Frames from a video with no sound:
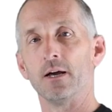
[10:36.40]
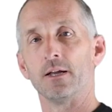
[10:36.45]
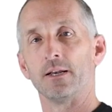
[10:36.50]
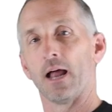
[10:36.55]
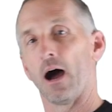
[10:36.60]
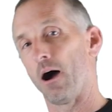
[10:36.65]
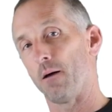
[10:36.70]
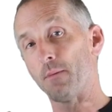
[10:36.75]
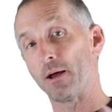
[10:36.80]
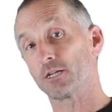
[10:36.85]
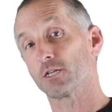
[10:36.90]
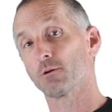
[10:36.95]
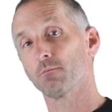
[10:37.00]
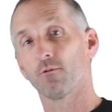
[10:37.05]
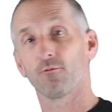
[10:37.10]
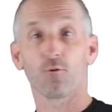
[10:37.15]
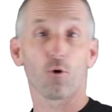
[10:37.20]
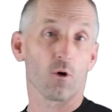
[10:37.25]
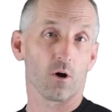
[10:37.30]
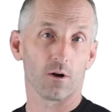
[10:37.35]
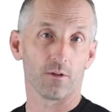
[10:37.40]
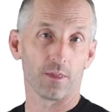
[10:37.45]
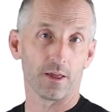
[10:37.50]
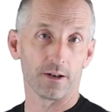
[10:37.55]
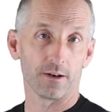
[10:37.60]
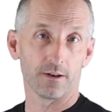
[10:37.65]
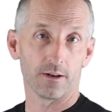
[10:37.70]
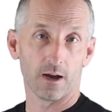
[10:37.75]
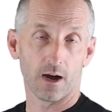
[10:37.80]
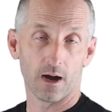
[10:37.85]
Now, I mentioned before
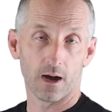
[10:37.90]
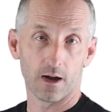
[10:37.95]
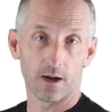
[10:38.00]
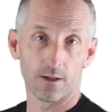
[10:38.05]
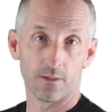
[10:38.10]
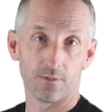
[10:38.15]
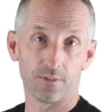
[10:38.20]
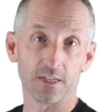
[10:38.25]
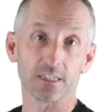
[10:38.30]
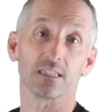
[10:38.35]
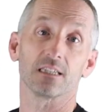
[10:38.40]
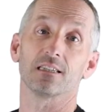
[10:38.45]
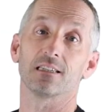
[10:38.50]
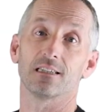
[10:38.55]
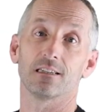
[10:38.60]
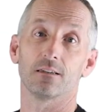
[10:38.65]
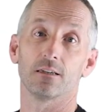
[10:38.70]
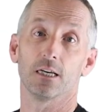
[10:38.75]
that this